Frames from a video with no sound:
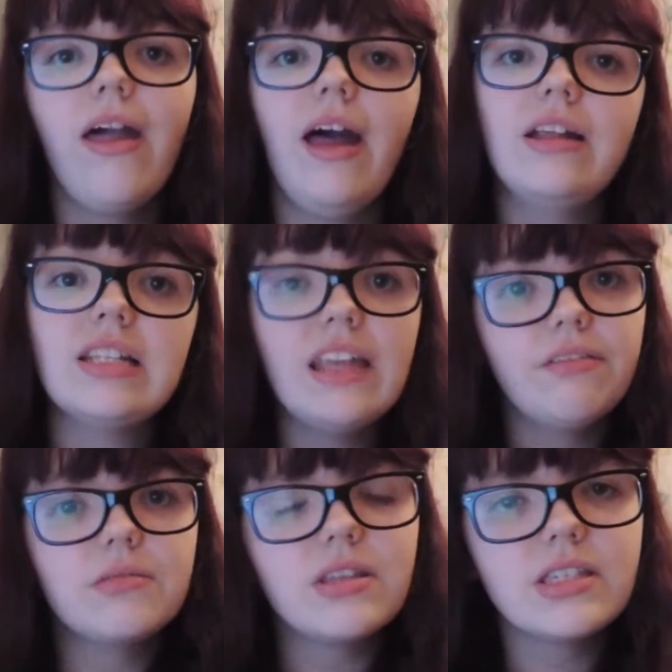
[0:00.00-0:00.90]
and leave
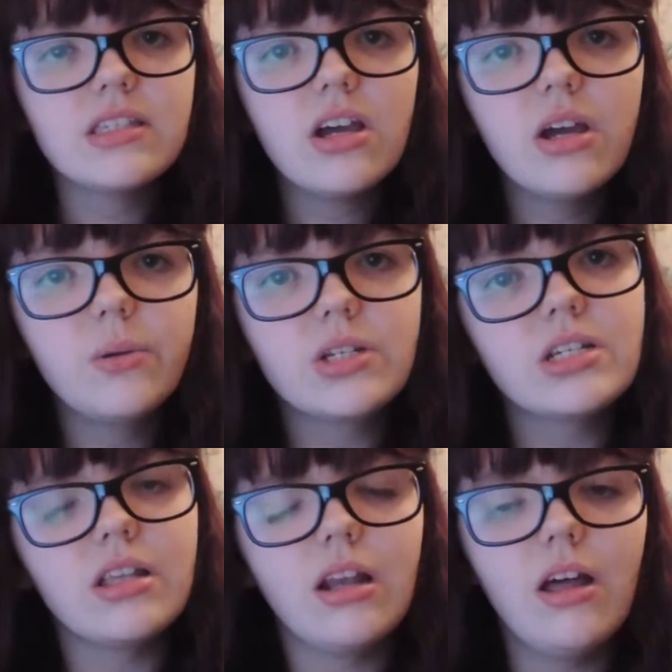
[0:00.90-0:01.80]
them to the side, which
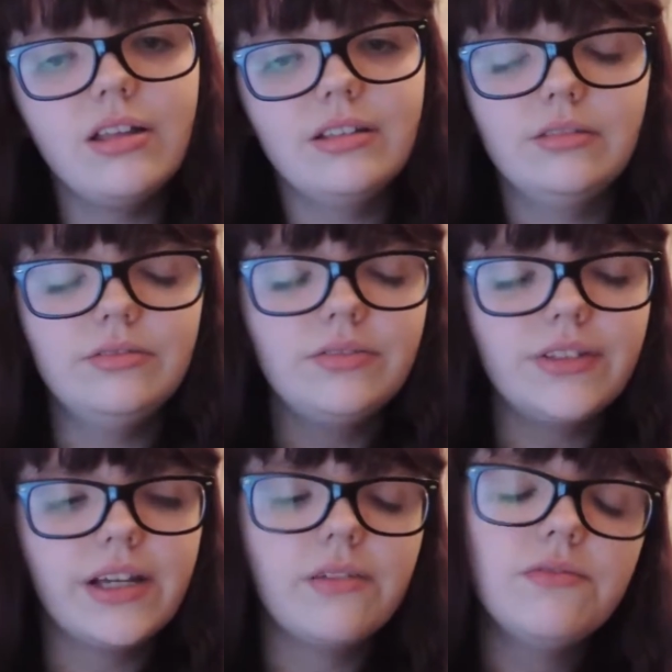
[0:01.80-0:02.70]
is a lot of
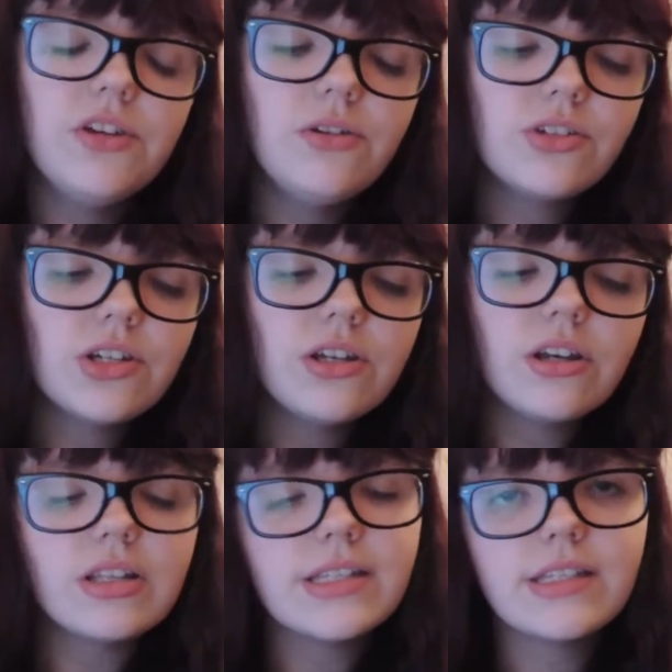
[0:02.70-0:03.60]

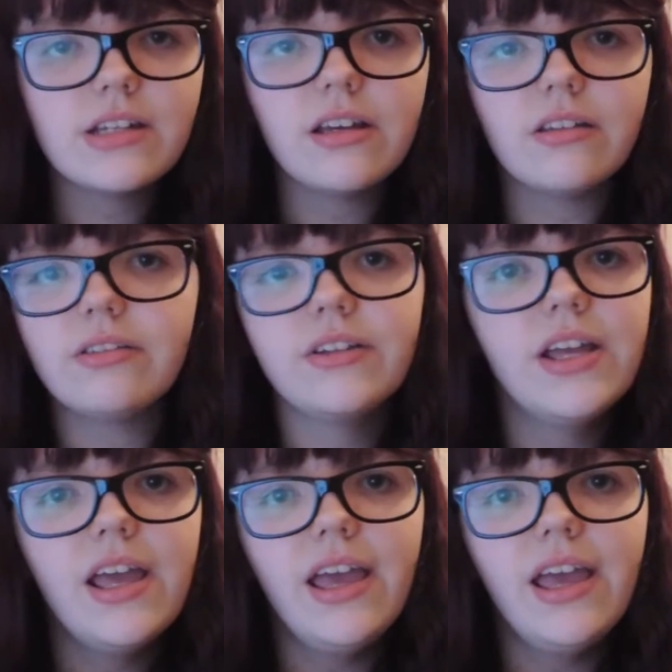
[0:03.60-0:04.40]
confusion and stuff.